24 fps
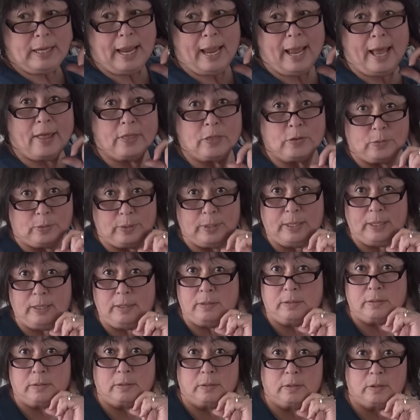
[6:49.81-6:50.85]

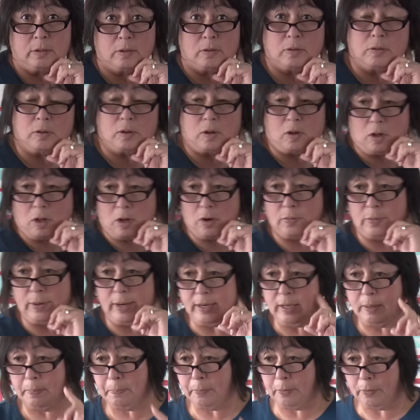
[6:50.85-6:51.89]
gathering
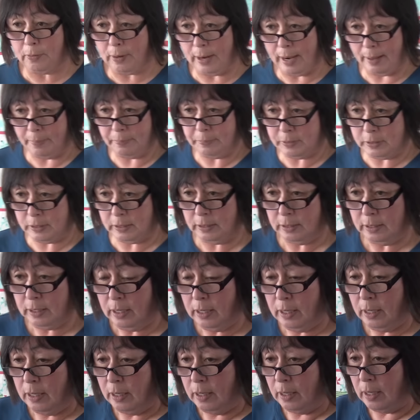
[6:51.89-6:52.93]
already prepped,
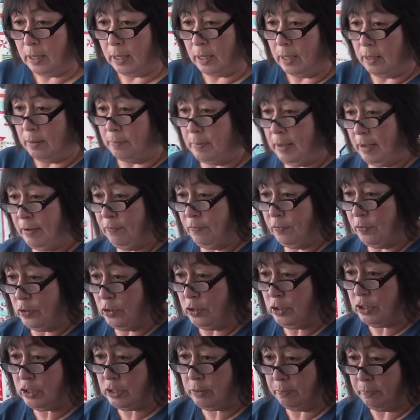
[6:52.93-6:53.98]
my
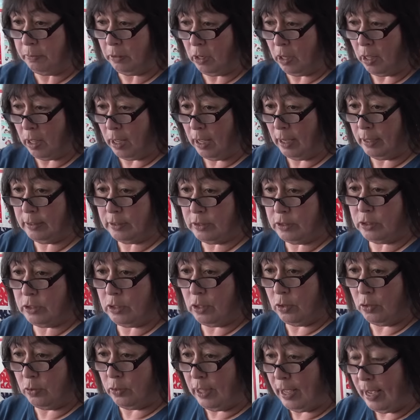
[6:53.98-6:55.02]
first block,
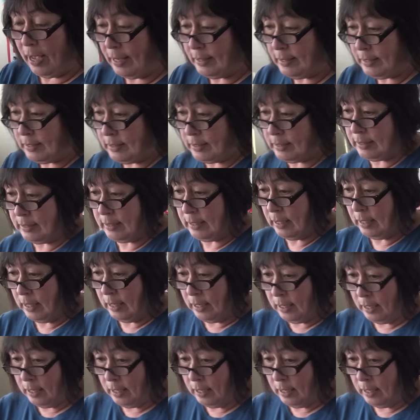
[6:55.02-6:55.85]
so that's